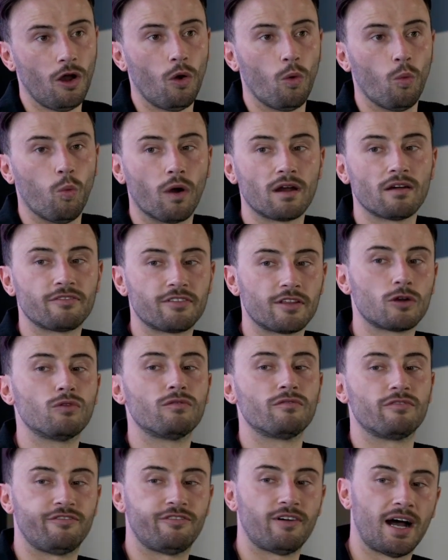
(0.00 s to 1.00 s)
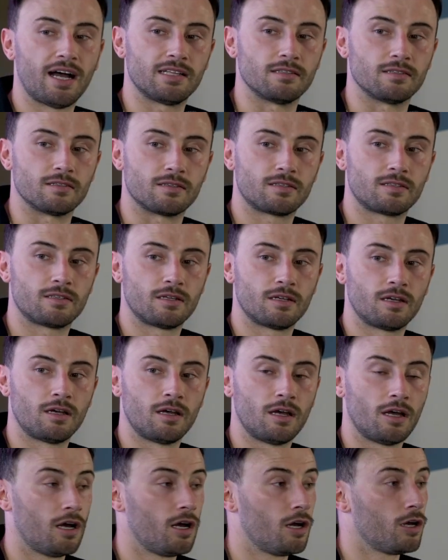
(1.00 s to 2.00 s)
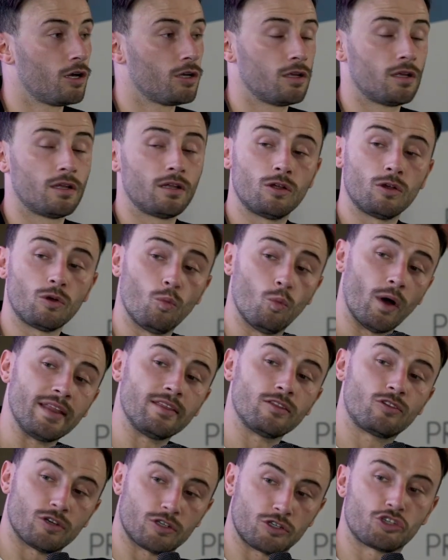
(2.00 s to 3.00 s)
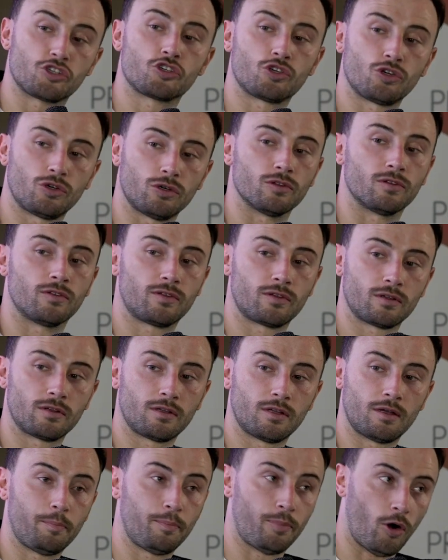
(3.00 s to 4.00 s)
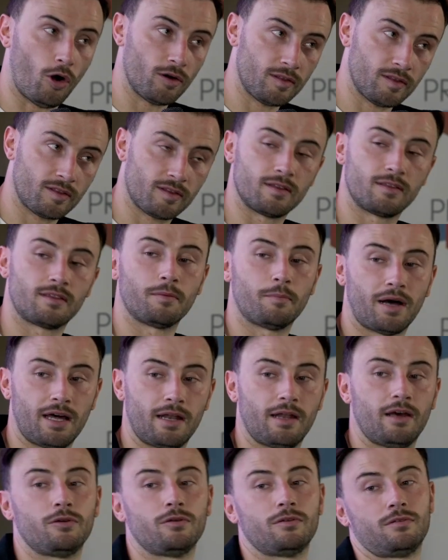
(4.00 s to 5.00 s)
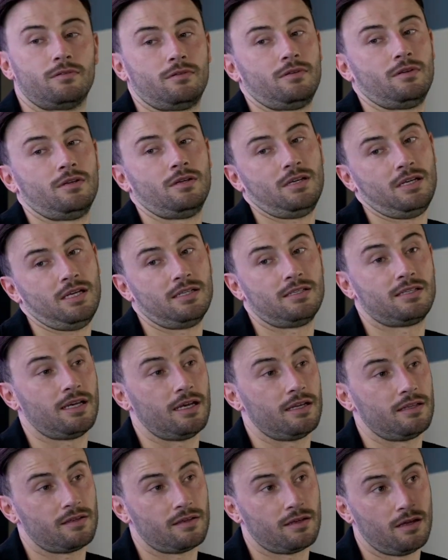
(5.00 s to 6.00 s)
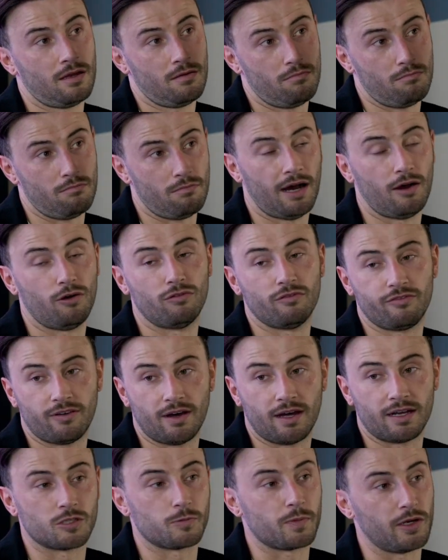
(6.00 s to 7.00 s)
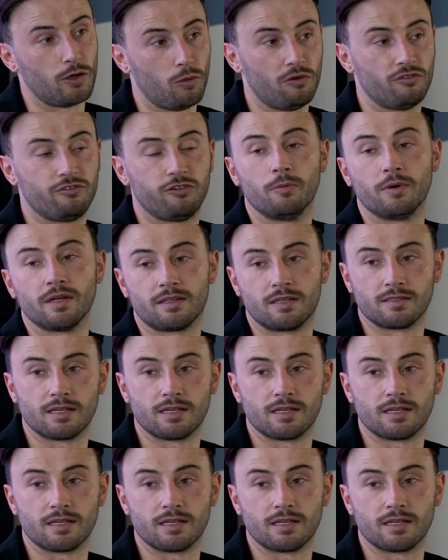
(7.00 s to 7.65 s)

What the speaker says: One of their own fans went to a steward, pointed the man out, and said, my own fan has been homophobic to